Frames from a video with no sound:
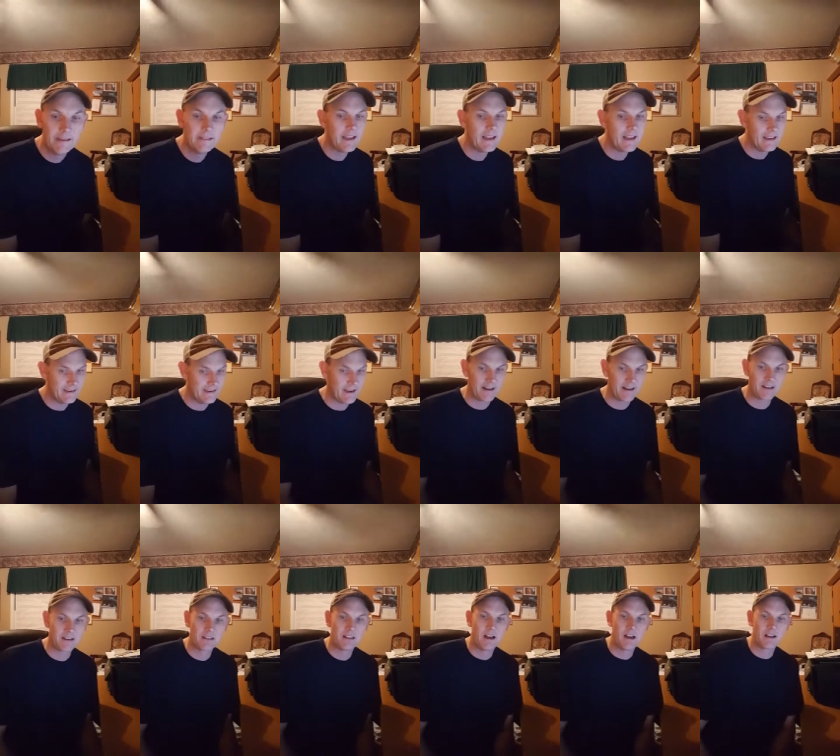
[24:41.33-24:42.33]
at 9
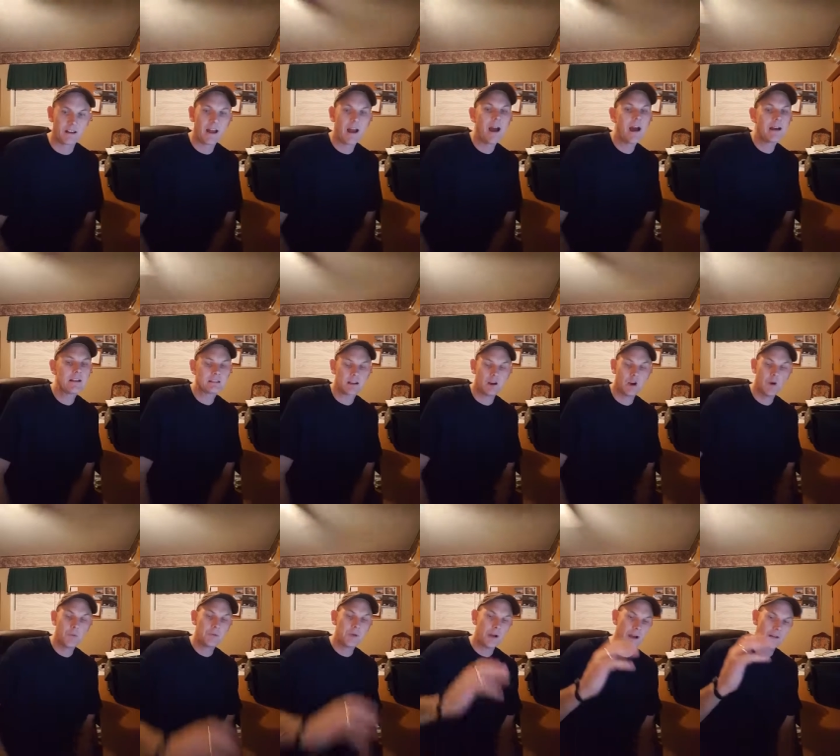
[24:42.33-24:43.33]
o'clock. Guys, I
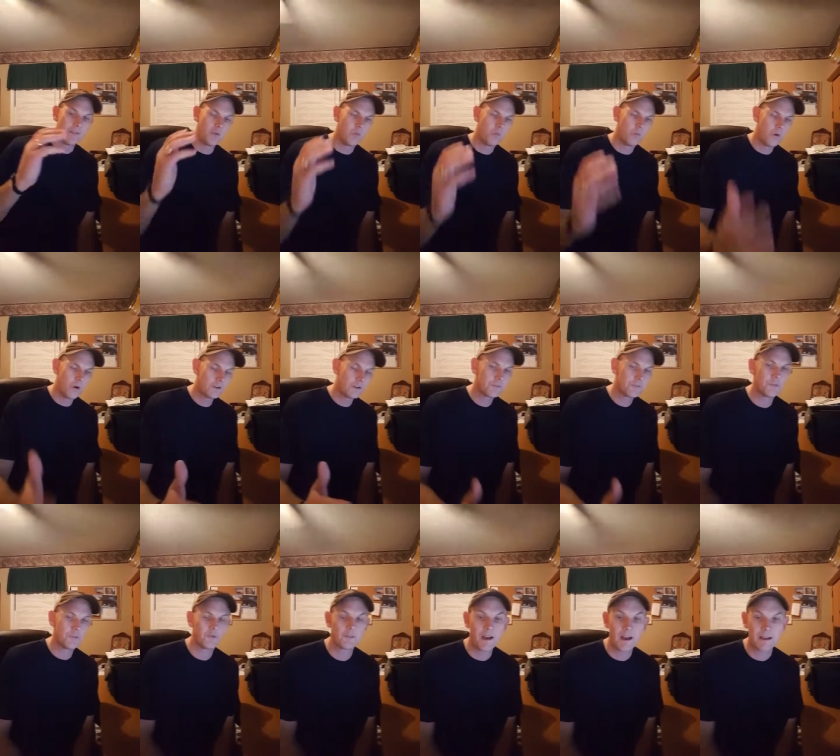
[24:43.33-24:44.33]
hope y'all have a wonderful
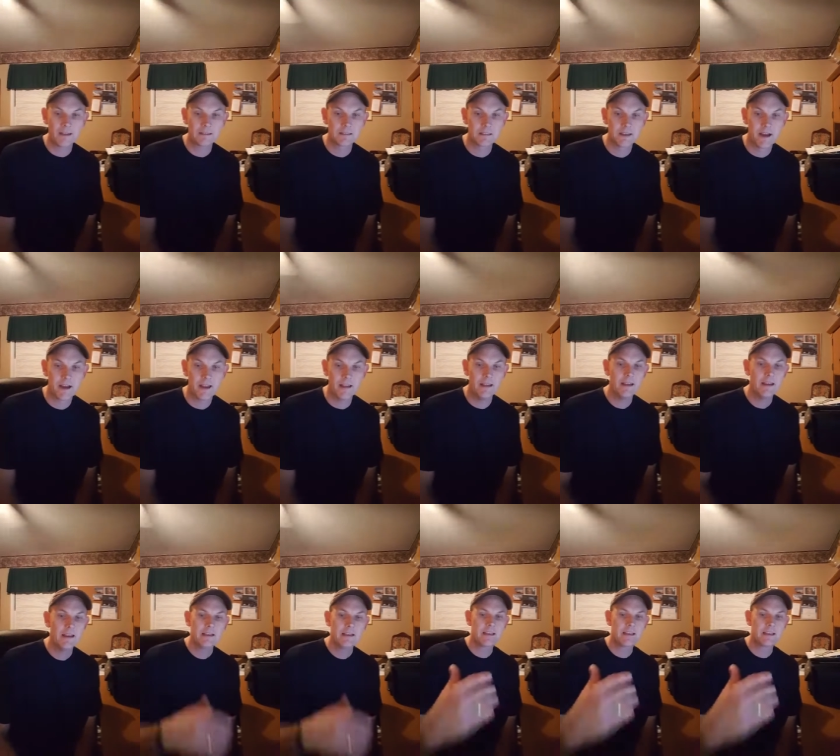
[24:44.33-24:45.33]
night tonight.
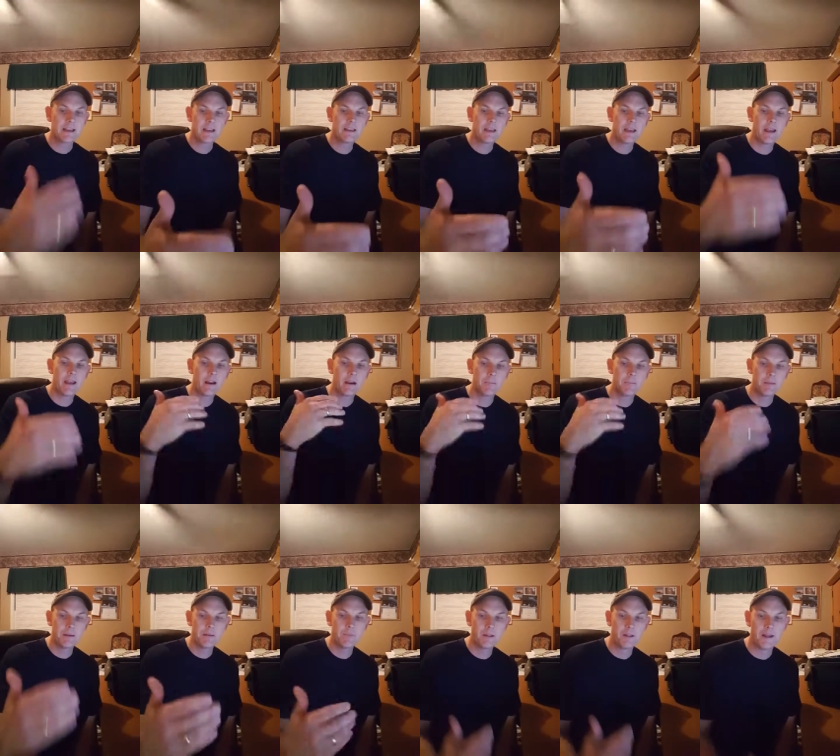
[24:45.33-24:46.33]
Take care. Be
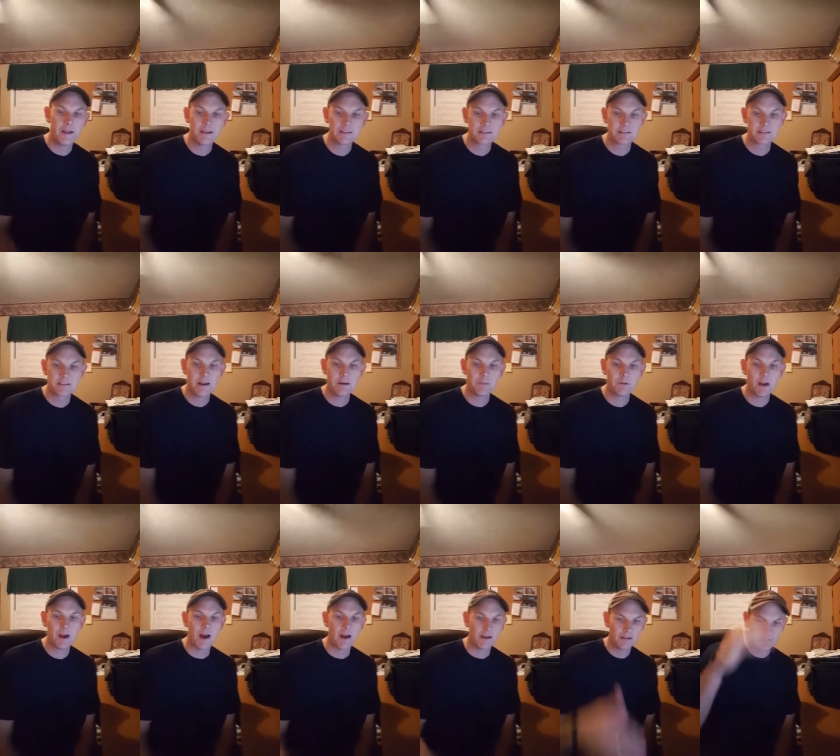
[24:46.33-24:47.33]
blessed.
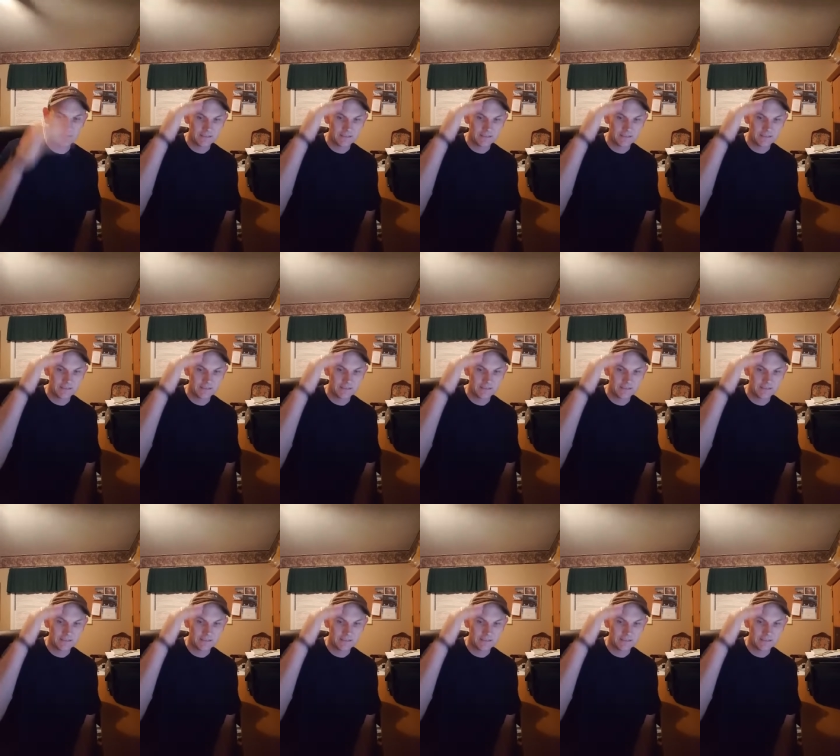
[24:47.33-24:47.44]
Shamrock,